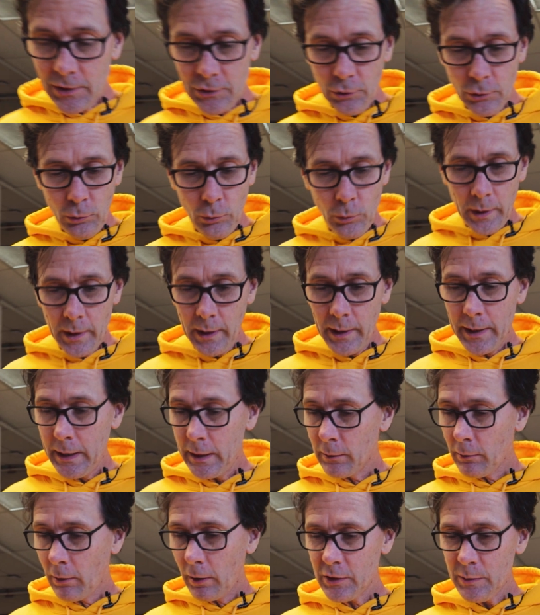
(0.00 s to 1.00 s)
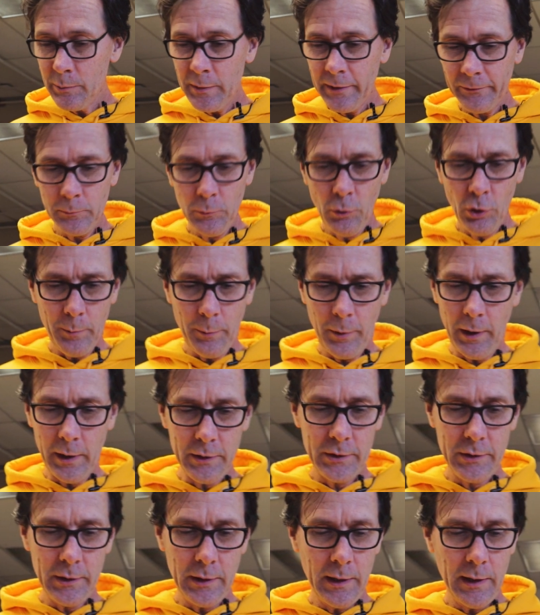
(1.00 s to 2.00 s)
so here are some different Moka
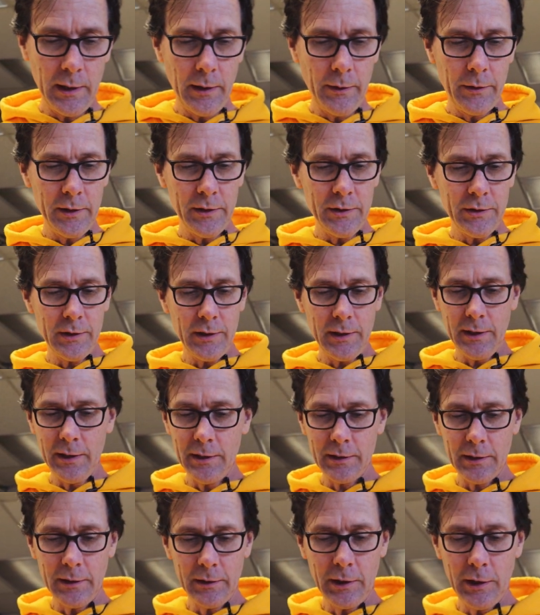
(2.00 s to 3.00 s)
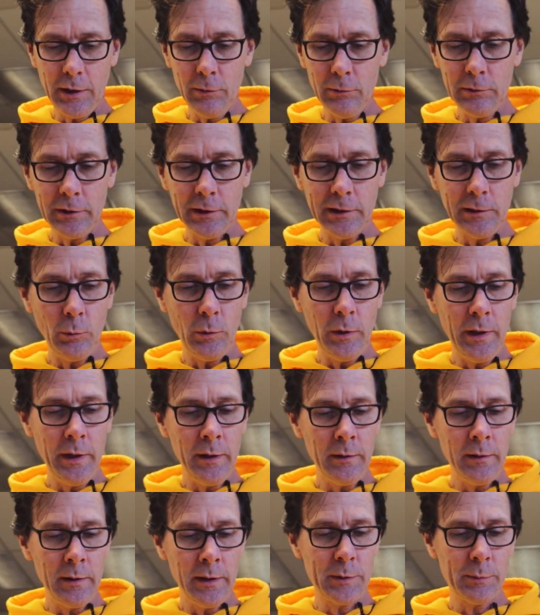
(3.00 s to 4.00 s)
Pots. This is a cute little
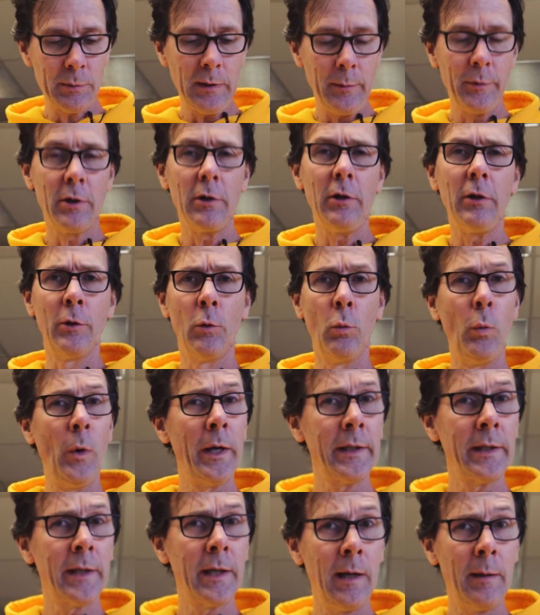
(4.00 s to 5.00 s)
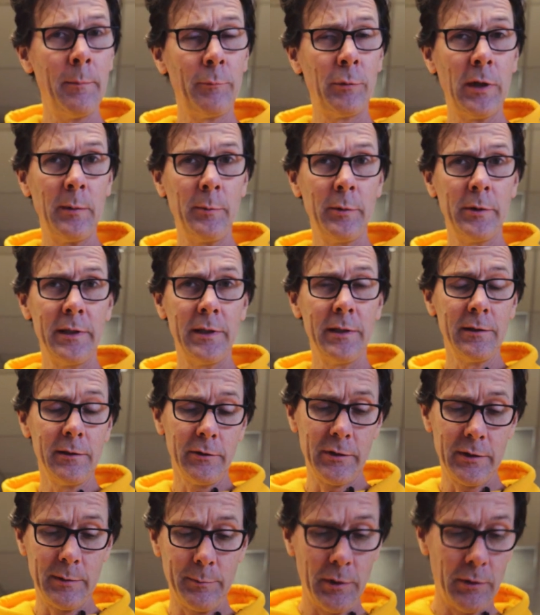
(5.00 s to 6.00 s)
one. It's probably called a 1 cup, probably
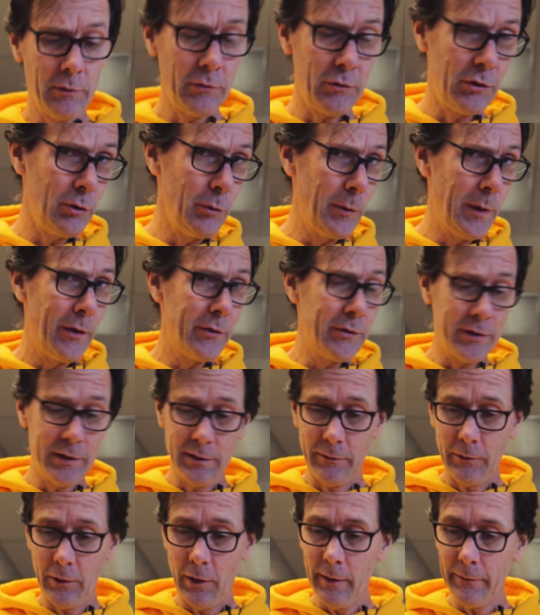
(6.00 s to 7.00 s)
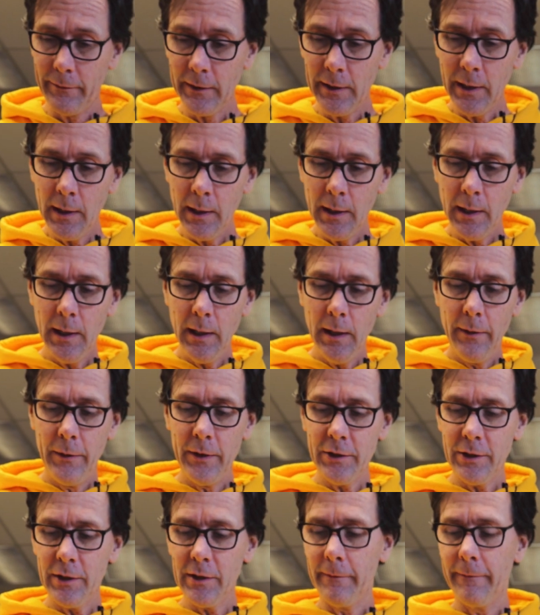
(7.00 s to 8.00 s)
yields about 2 ounces of coffee.
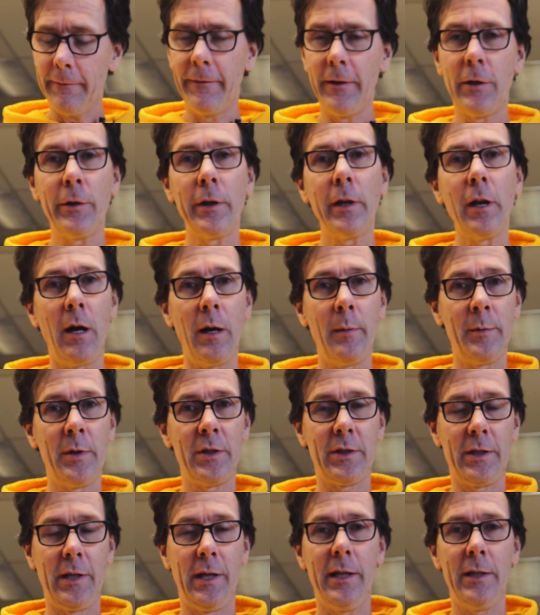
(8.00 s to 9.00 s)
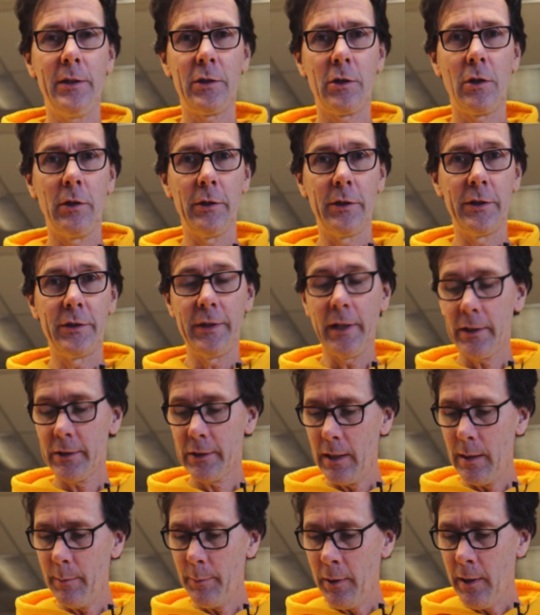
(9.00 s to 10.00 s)
This is a very common size called a 6
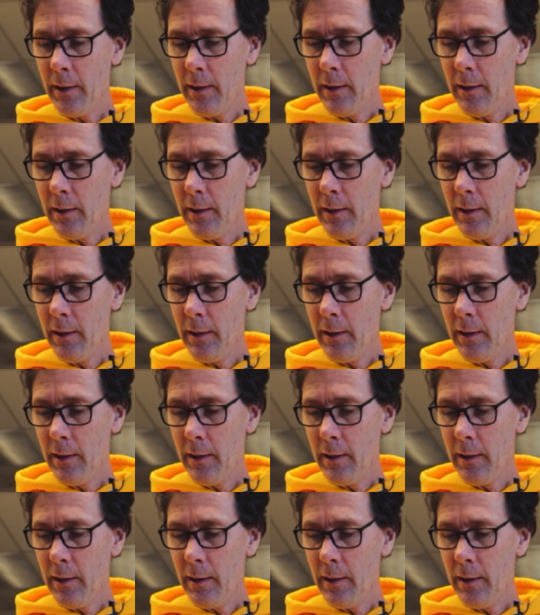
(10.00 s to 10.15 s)
cup.